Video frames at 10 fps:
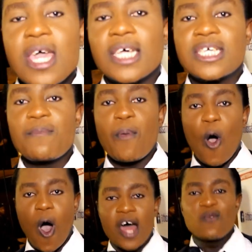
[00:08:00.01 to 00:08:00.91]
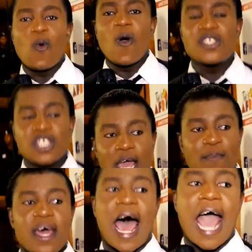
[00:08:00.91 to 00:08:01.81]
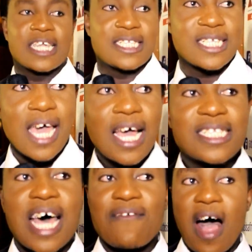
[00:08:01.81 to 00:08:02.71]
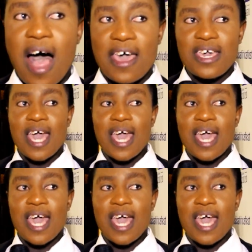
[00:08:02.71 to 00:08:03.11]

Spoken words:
keep on watching P0lice. Yes,